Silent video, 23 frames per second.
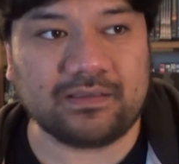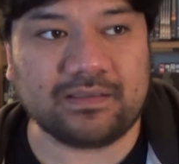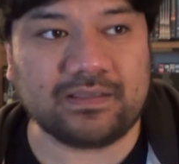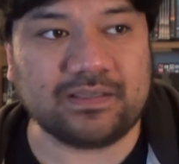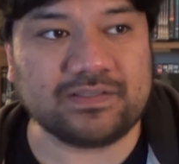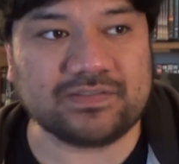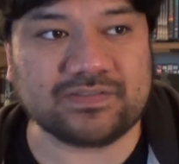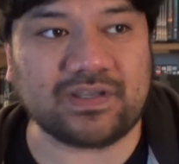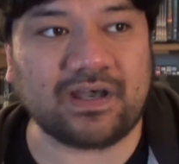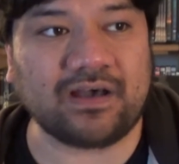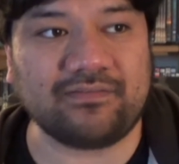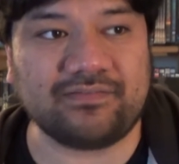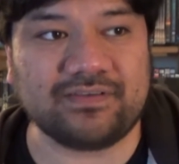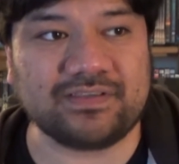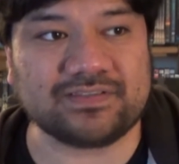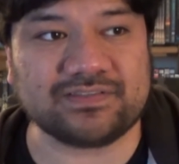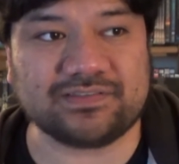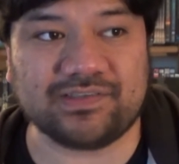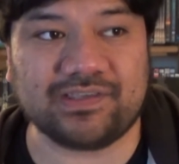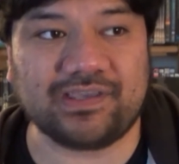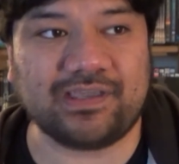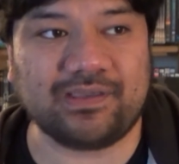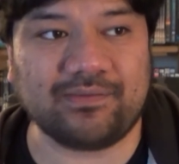He's
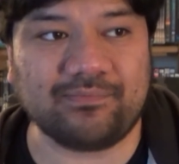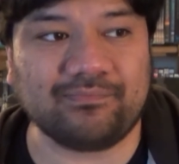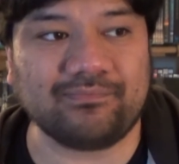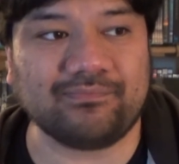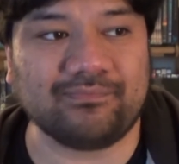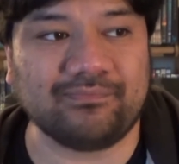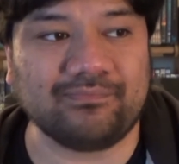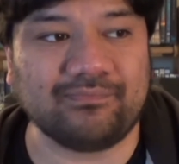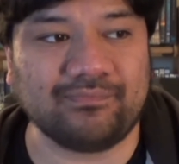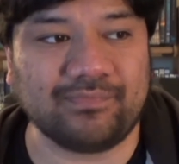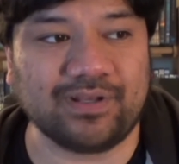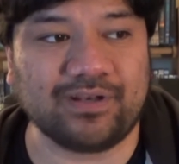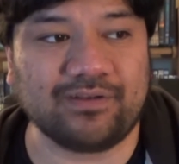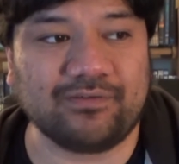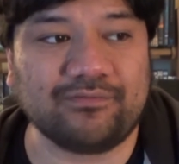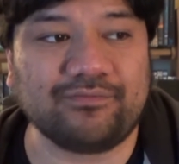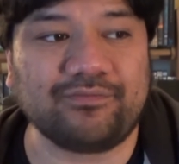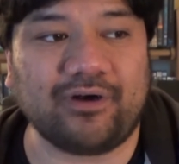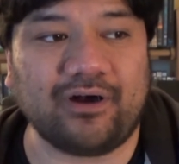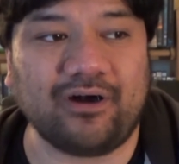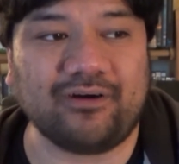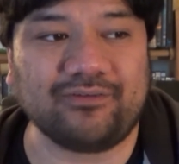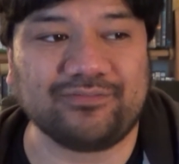obviously been
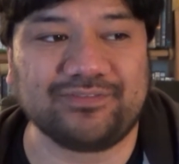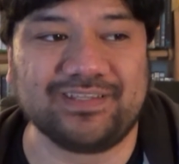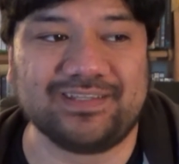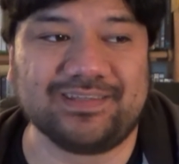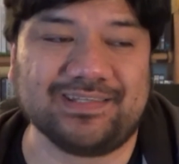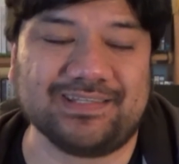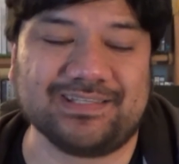involved in